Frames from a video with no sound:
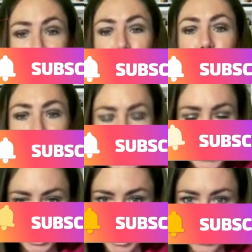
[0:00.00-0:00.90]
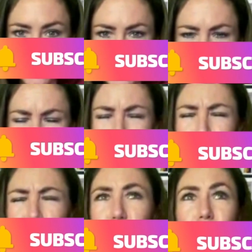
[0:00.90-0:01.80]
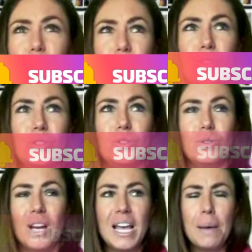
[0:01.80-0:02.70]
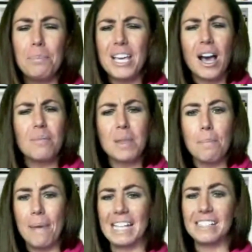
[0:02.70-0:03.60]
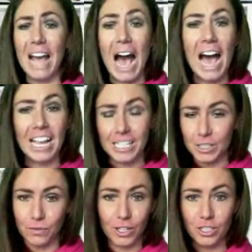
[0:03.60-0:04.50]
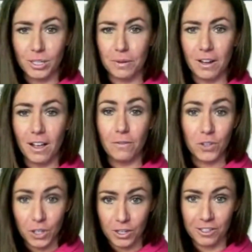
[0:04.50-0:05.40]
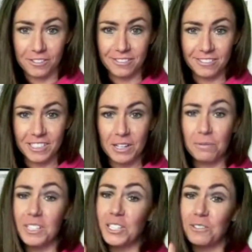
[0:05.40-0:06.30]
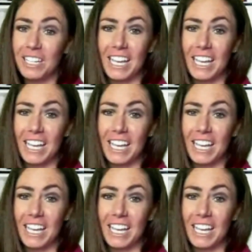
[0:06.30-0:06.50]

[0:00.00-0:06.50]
choose to change your life, choose to become the best, highest version of you when you